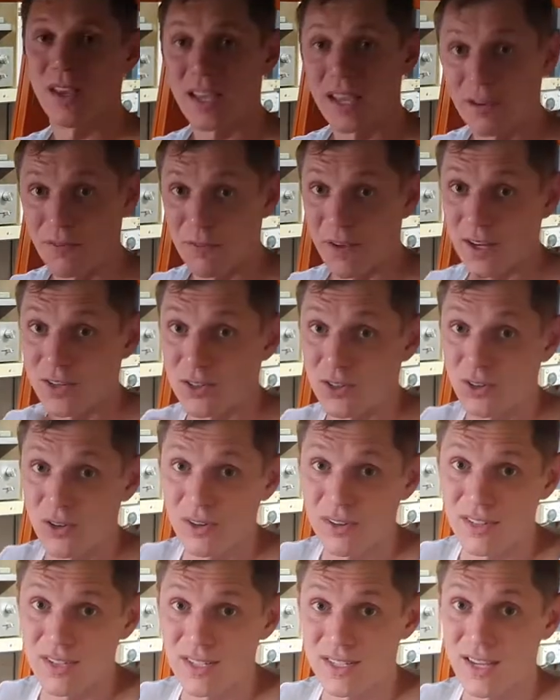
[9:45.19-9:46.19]
In fact, a lot
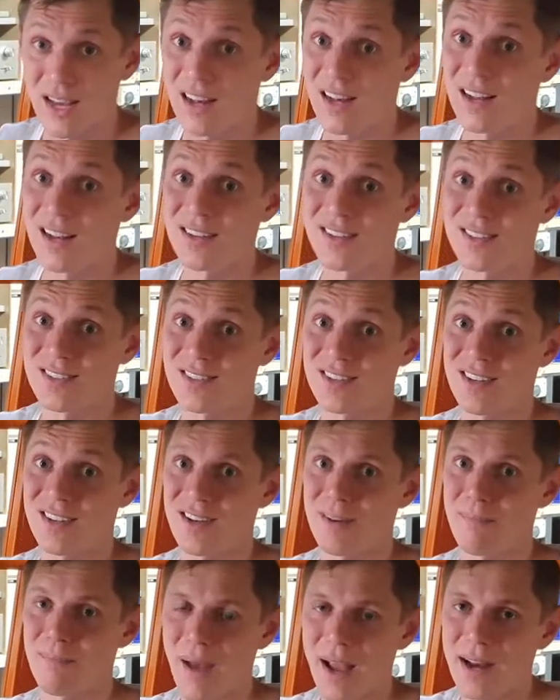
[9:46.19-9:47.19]
of this car's
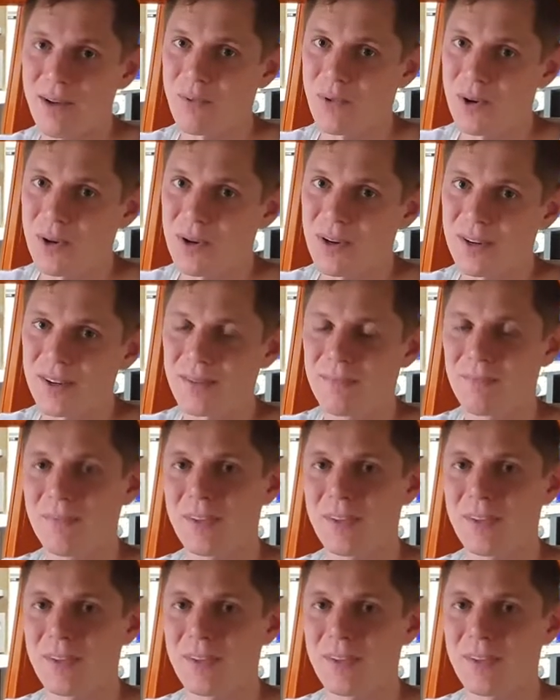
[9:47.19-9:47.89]
paintwork